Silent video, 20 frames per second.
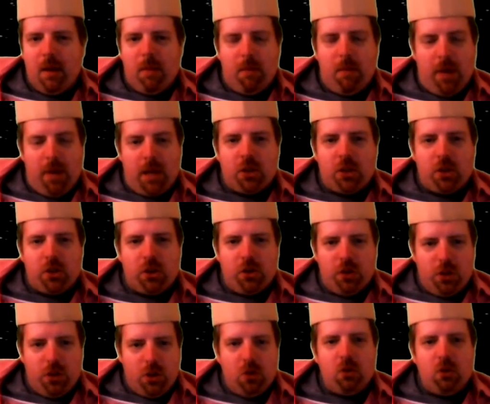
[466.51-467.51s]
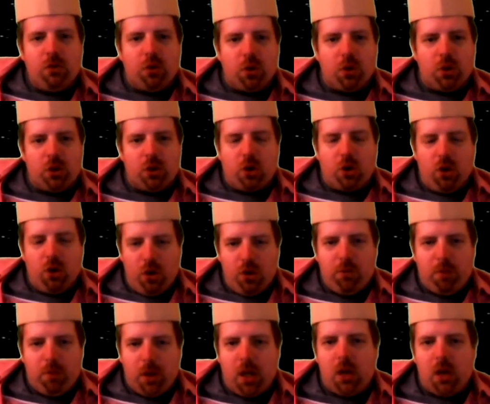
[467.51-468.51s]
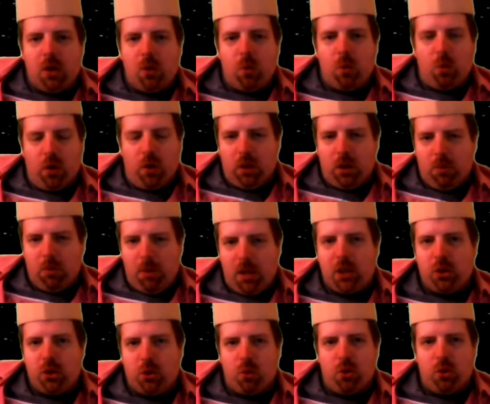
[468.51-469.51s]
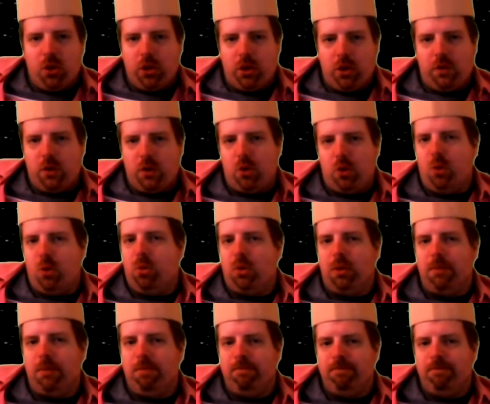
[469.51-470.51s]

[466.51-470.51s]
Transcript: Masters of the Universe could have been one of the best stories ever told.